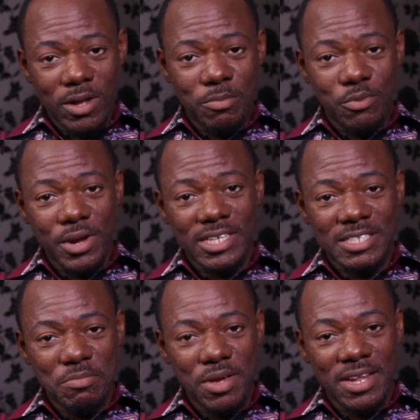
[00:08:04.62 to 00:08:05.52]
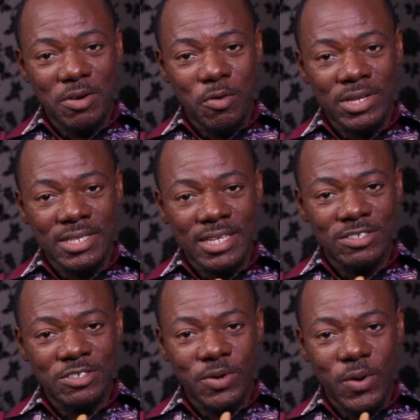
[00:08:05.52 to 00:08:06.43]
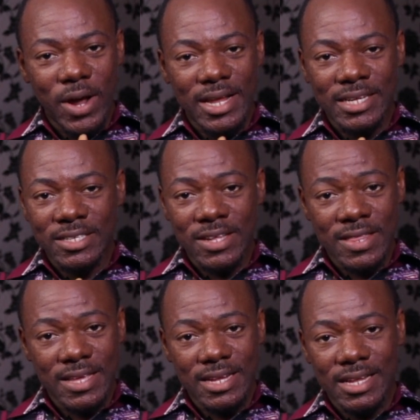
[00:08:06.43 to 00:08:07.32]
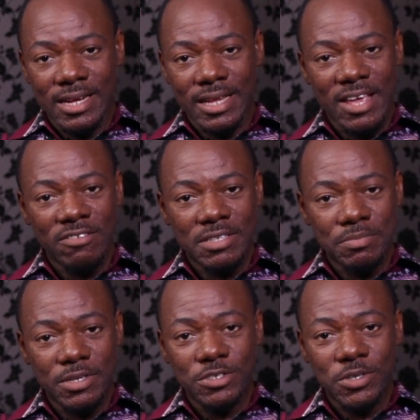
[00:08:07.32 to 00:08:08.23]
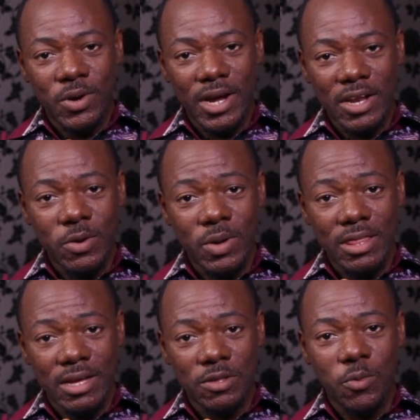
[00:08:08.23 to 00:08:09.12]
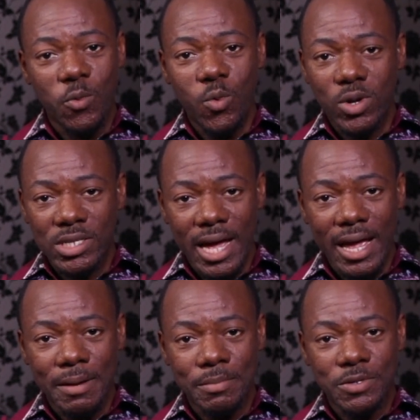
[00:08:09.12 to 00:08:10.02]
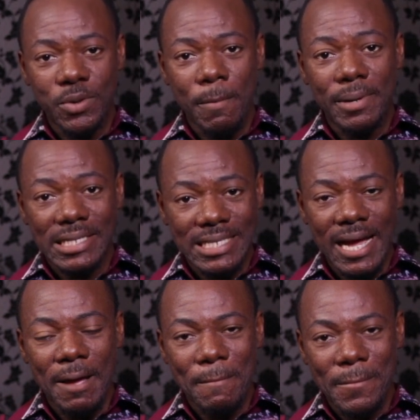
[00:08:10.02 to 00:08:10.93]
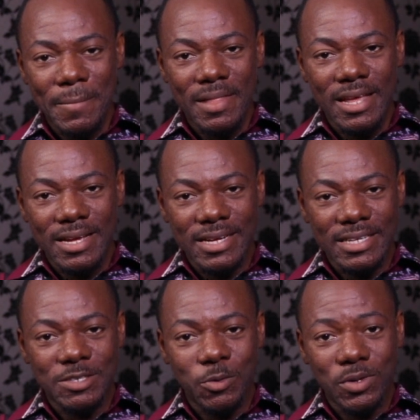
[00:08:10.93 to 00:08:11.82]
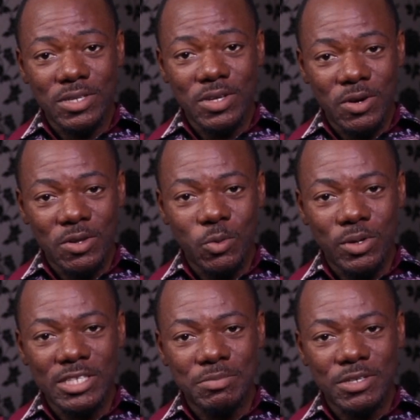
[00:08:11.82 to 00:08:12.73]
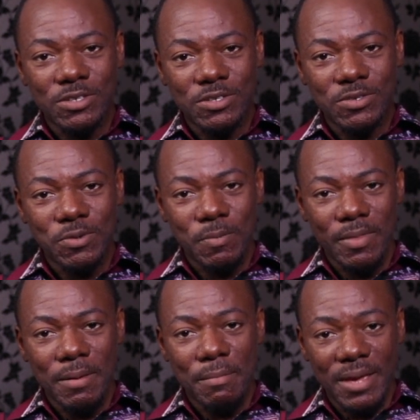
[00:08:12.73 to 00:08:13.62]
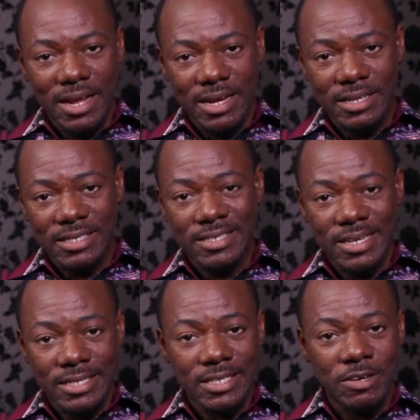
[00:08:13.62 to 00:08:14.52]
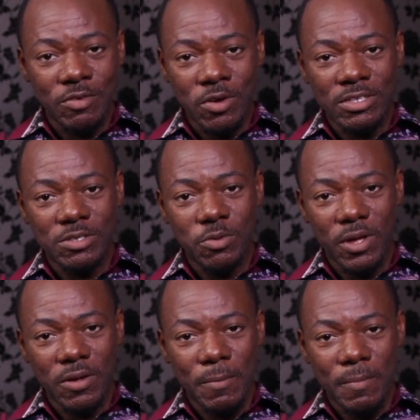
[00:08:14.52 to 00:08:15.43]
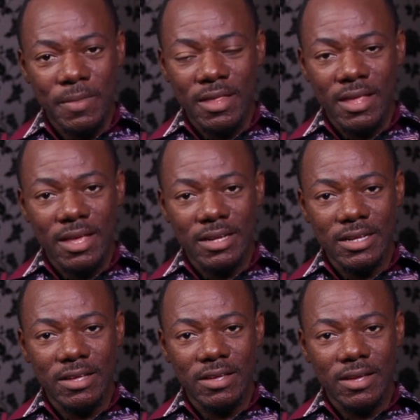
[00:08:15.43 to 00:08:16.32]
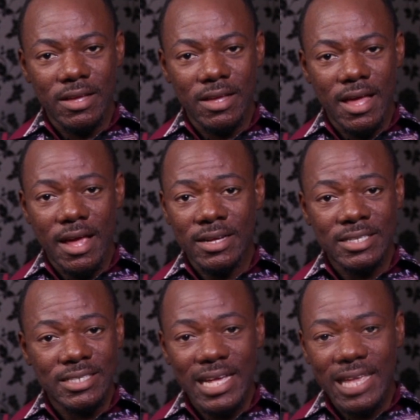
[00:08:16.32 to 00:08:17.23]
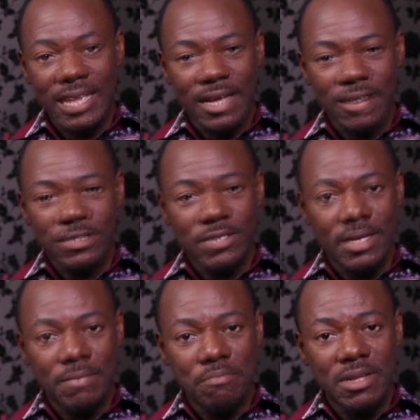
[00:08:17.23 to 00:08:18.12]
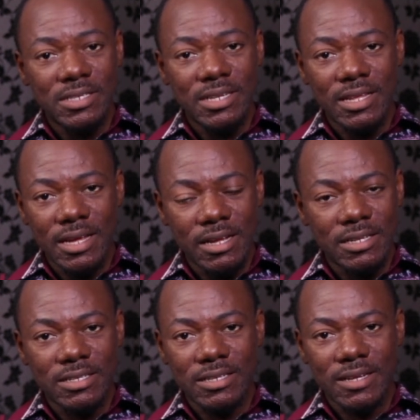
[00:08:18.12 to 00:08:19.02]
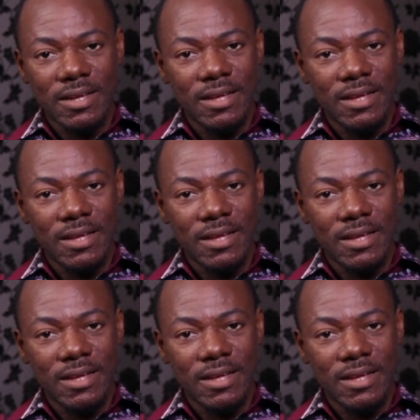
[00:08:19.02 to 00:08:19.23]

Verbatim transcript: What brings me the greatest joy? There's nothing that gives me joy knowing that what I am doing part time is what God wants me to do. Being at the center of God's will and reaching out and meeting needs.